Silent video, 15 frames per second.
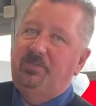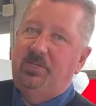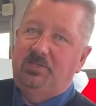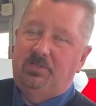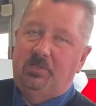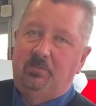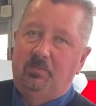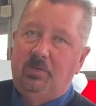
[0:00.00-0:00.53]

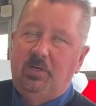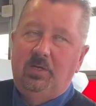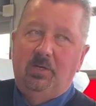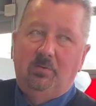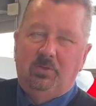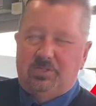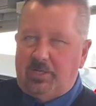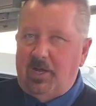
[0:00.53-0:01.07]
system,
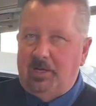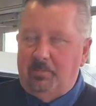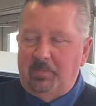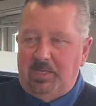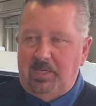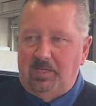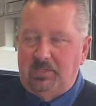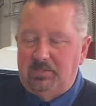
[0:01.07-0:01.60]
which kind of
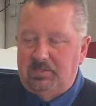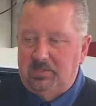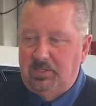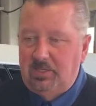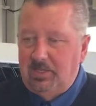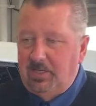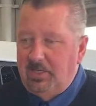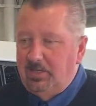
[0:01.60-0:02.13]
means
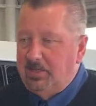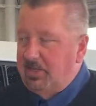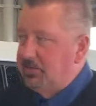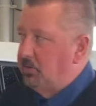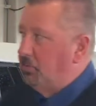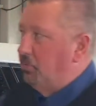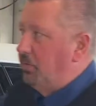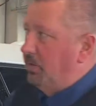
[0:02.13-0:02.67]
that
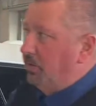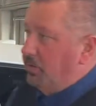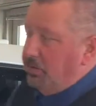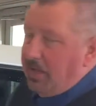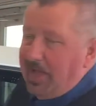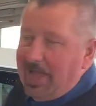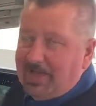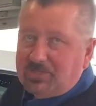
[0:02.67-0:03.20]
the rear
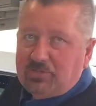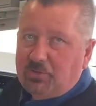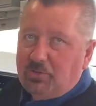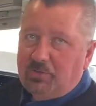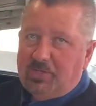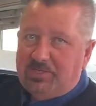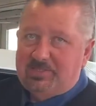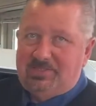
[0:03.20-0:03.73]
axle
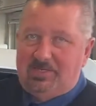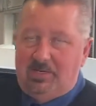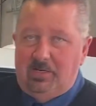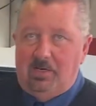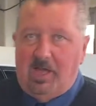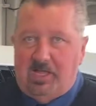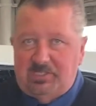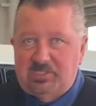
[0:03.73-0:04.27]
is
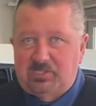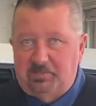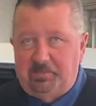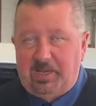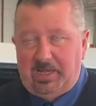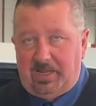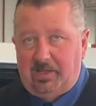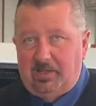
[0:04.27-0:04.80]
not
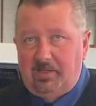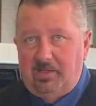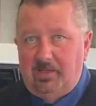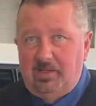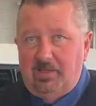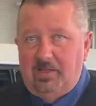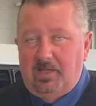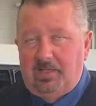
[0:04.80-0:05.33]
spinning
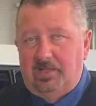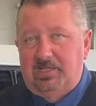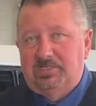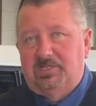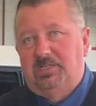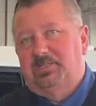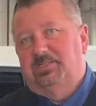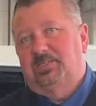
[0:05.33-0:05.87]

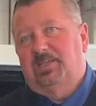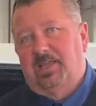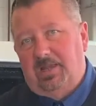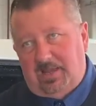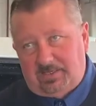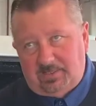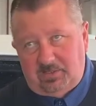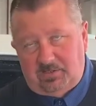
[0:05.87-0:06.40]
unless it's
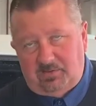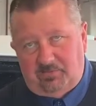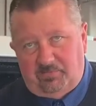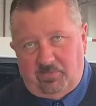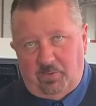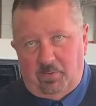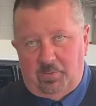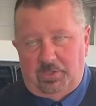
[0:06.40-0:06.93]
connected to
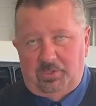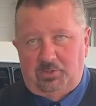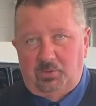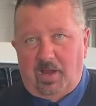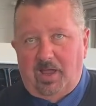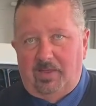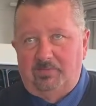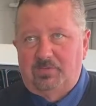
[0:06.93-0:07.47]
four-wheel
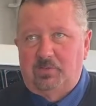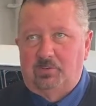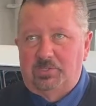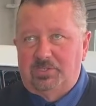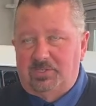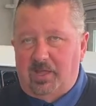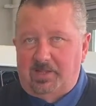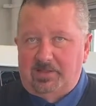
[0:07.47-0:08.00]
drive. So
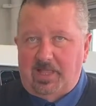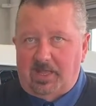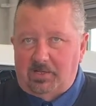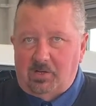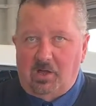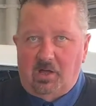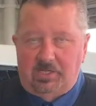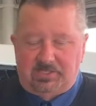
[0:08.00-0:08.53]
it's not
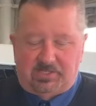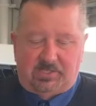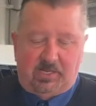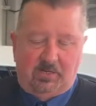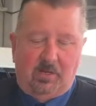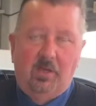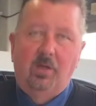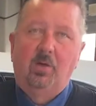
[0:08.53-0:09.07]
that
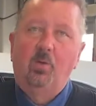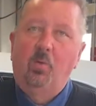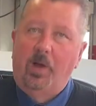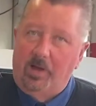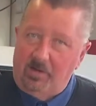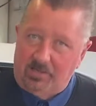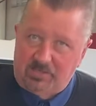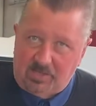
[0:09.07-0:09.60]
constant
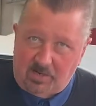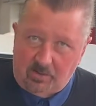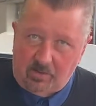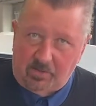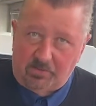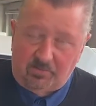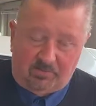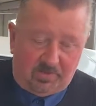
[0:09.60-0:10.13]
wear and tear
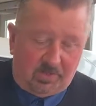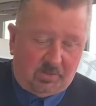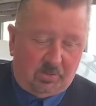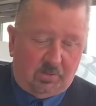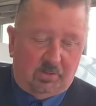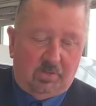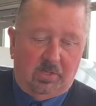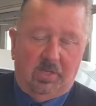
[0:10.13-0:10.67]
on your
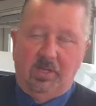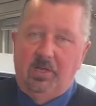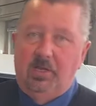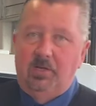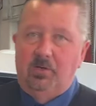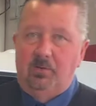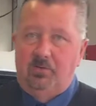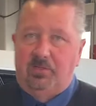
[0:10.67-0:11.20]
vehicle.
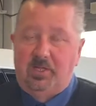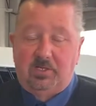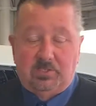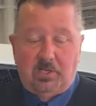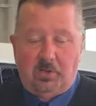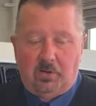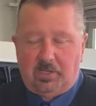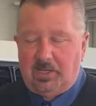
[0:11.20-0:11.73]
New thing
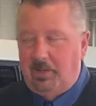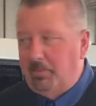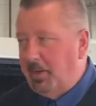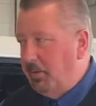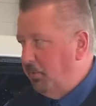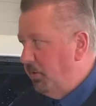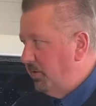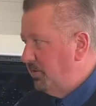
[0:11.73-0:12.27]
Toyota came
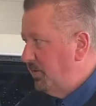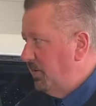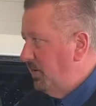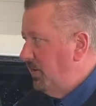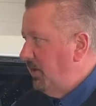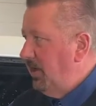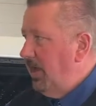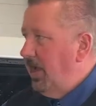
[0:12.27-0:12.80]
out with,
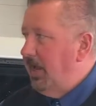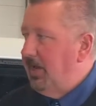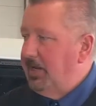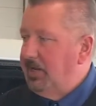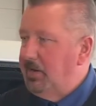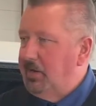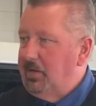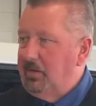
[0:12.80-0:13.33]
and
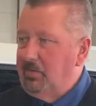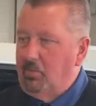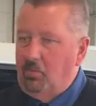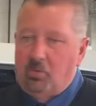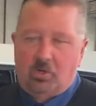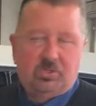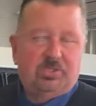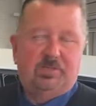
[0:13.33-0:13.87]
it
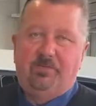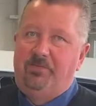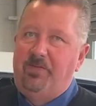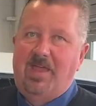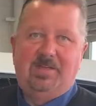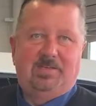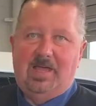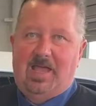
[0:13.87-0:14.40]
works
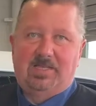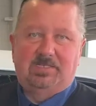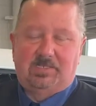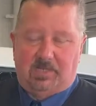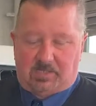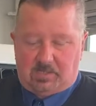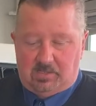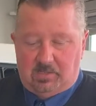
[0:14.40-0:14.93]
fantastic.